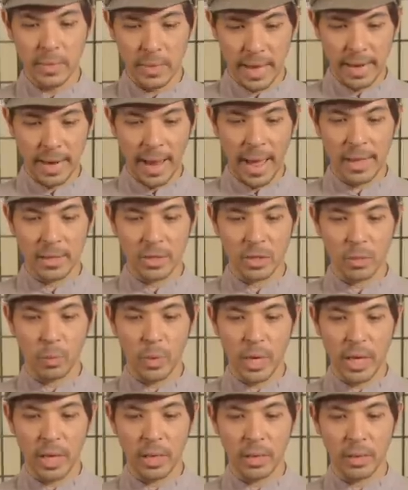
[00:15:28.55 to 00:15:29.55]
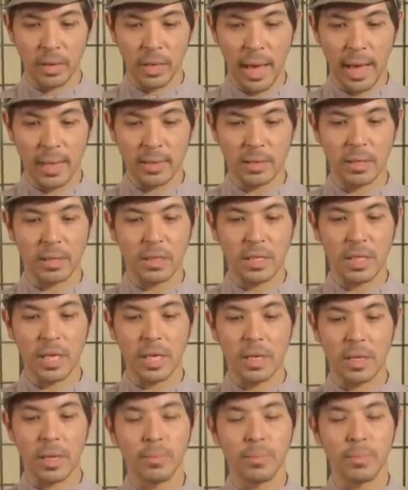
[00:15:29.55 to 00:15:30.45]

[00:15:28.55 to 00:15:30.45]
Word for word: And as we, the, as the tea,